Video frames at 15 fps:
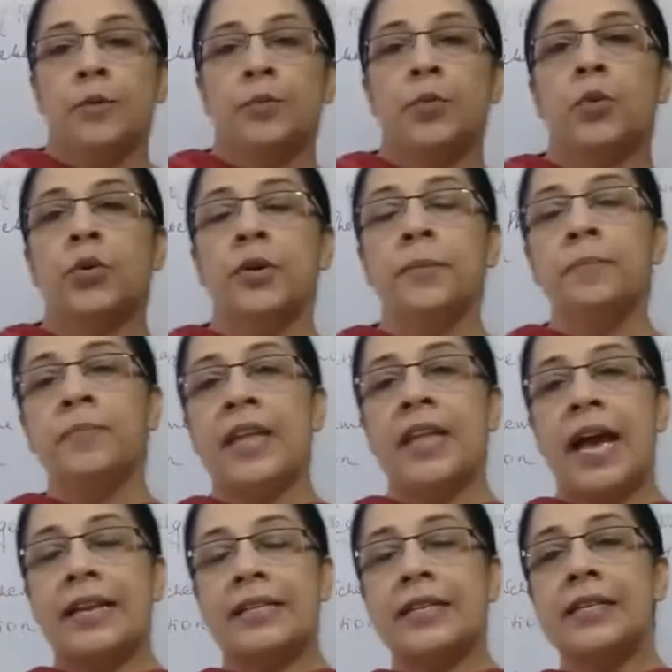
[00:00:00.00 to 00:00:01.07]
poem
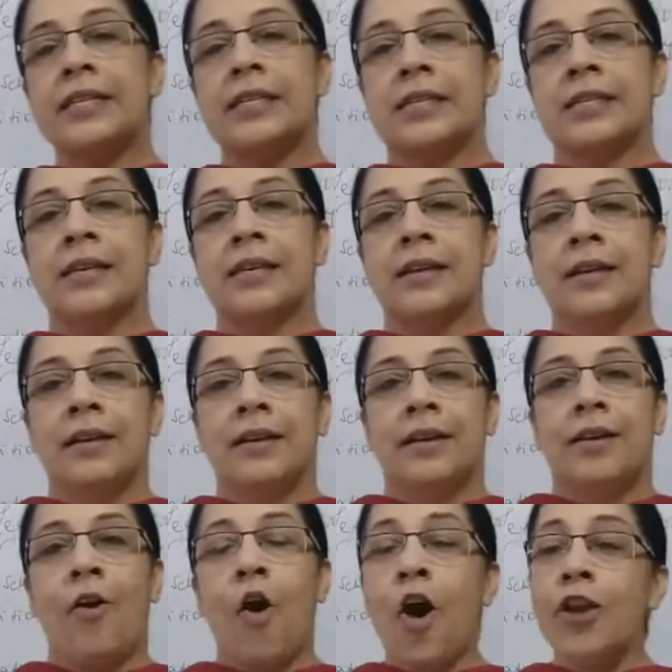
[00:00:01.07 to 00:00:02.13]
that is
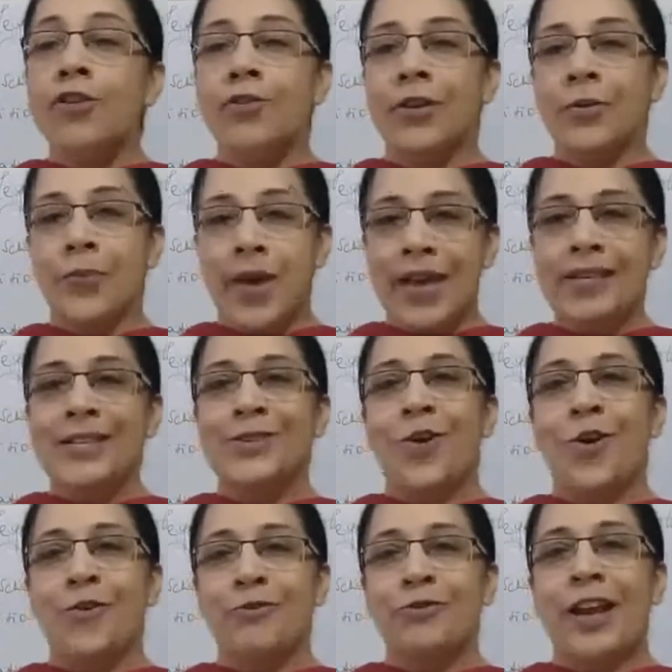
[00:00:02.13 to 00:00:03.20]
on request
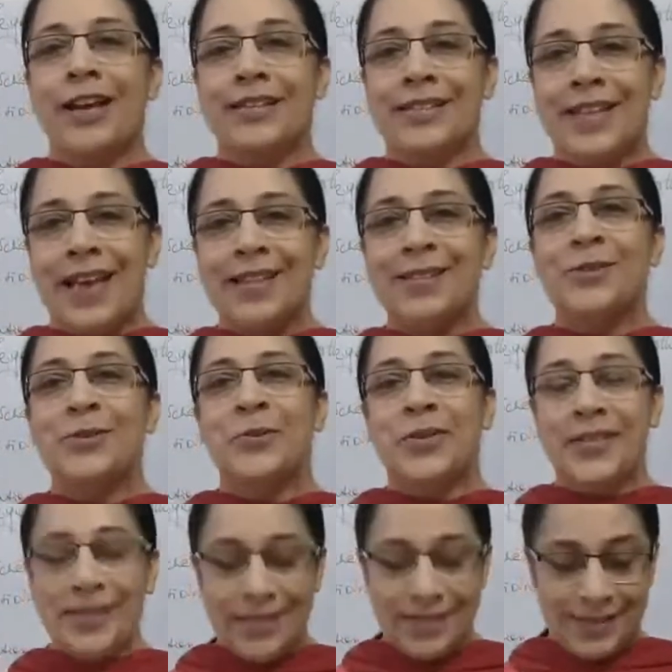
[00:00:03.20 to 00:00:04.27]
of class 9
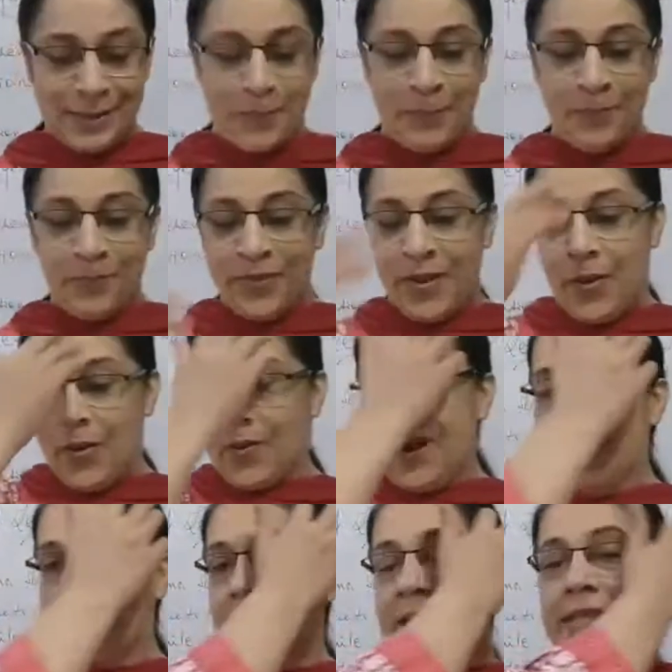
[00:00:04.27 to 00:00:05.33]
students. All
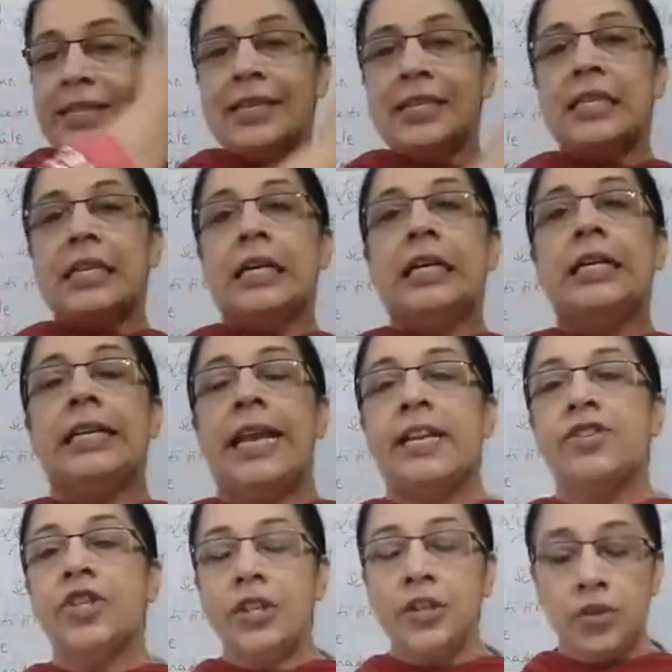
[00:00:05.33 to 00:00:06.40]
right, this is a
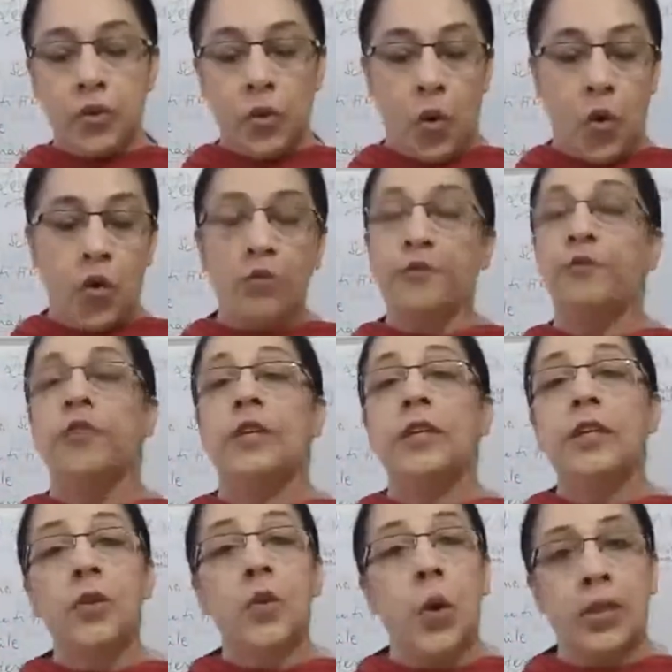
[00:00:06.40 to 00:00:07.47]
Legend of
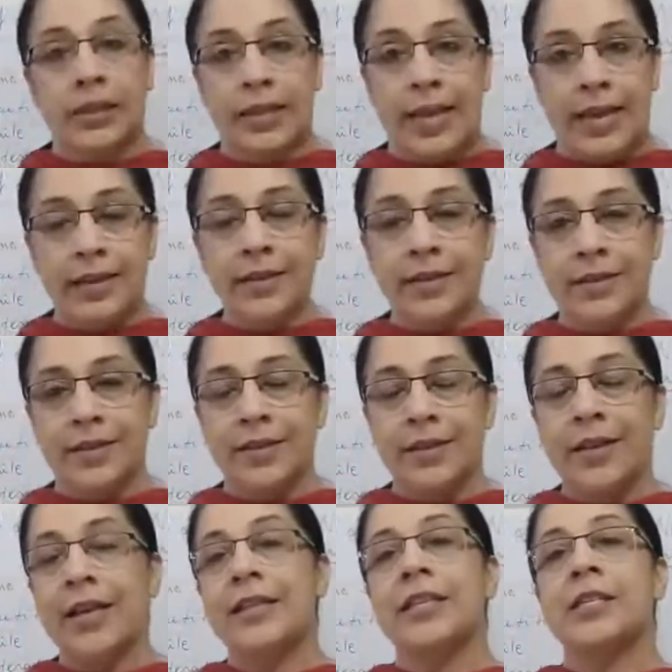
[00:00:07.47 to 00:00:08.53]
the Northland.
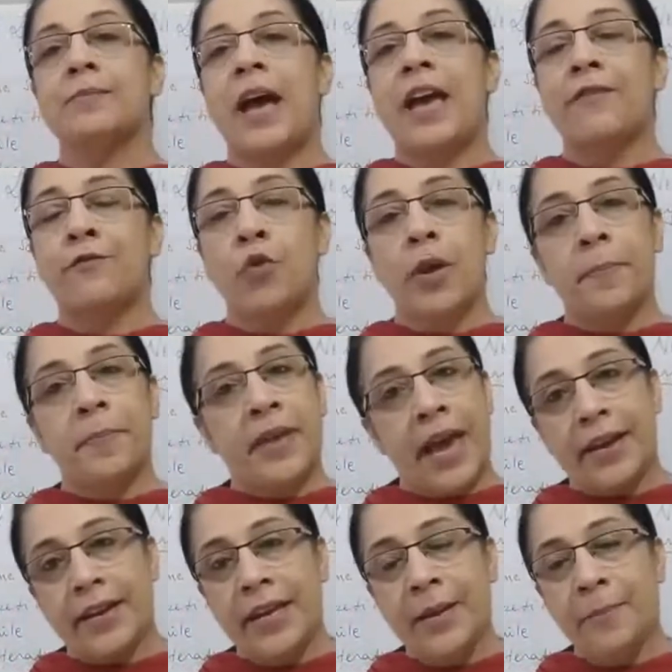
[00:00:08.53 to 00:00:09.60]
It is by
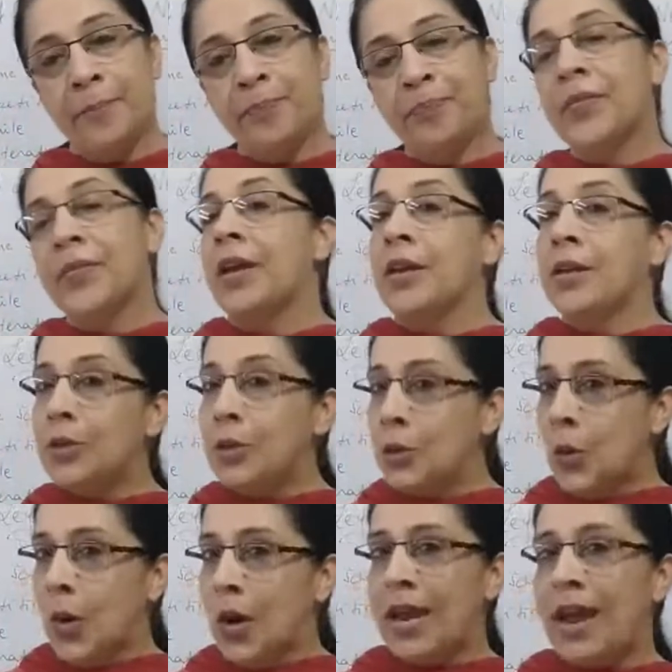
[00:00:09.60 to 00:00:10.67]
Woodpecker.
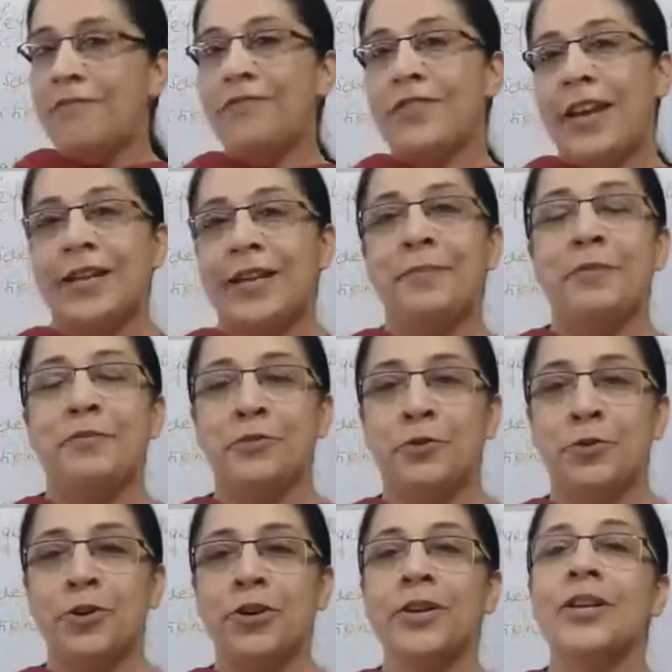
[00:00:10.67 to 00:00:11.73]
You all have done it
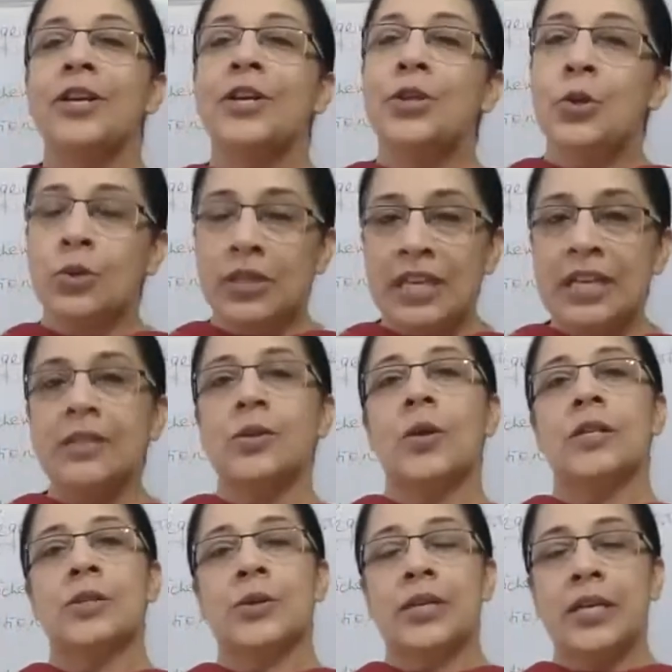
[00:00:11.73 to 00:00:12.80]
before. Yukti is
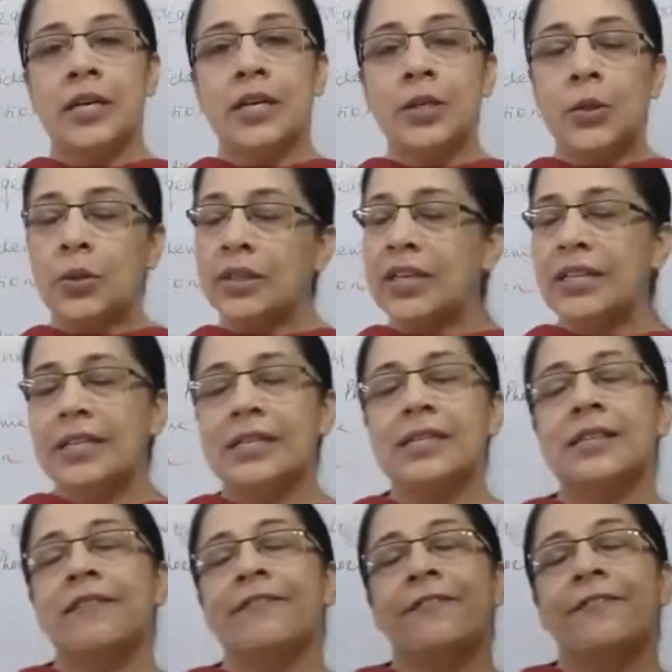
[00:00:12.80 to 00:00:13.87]
also here. Yukti, this is
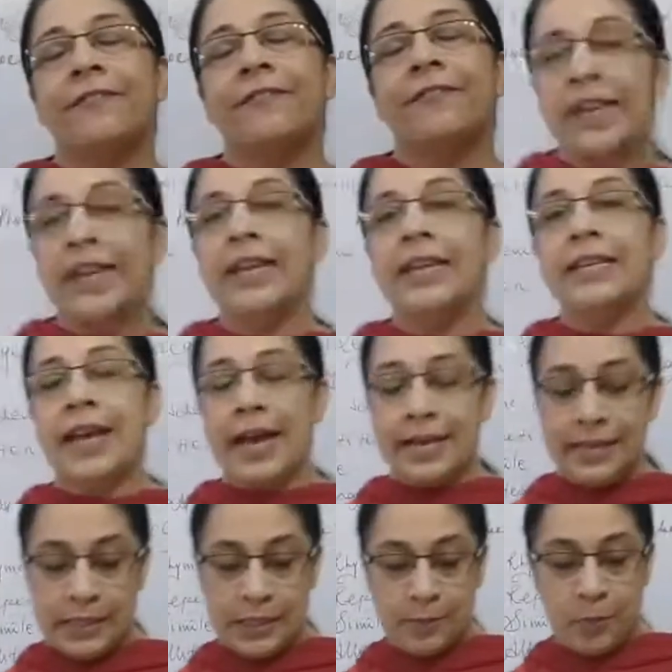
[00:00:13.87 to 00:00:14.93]
a very
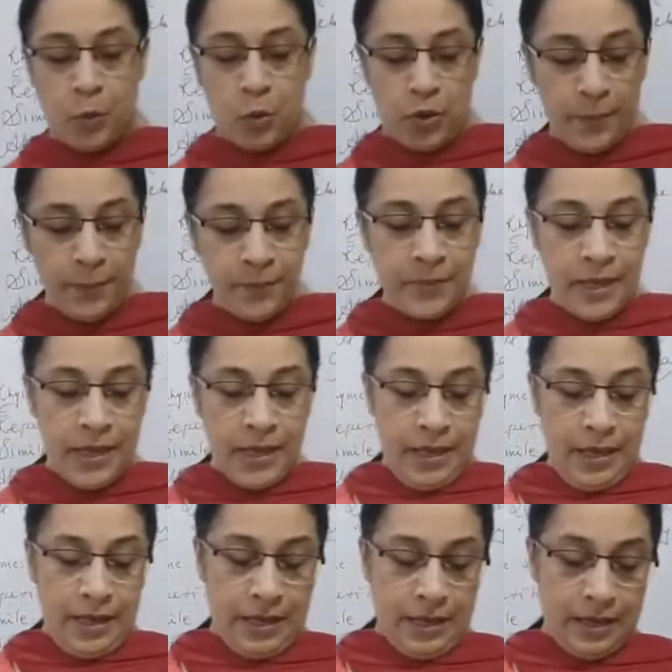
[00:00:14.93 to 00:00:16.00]
nice poem
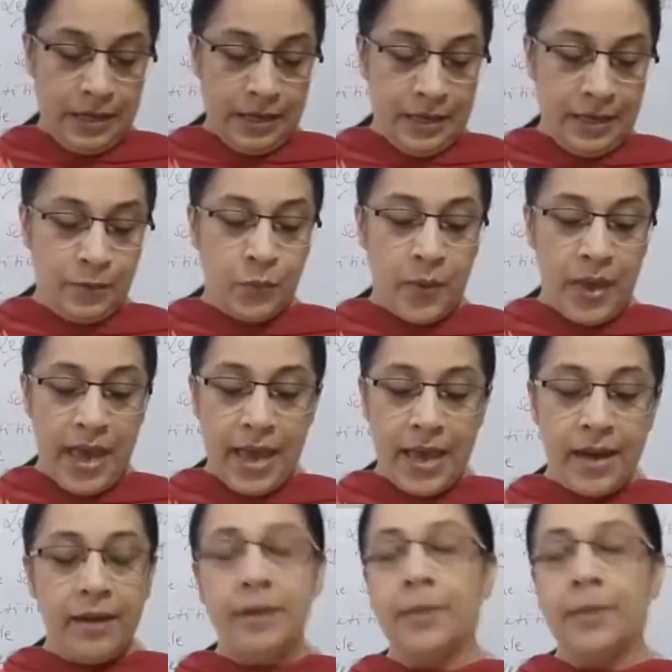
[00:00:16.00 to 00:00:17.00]
where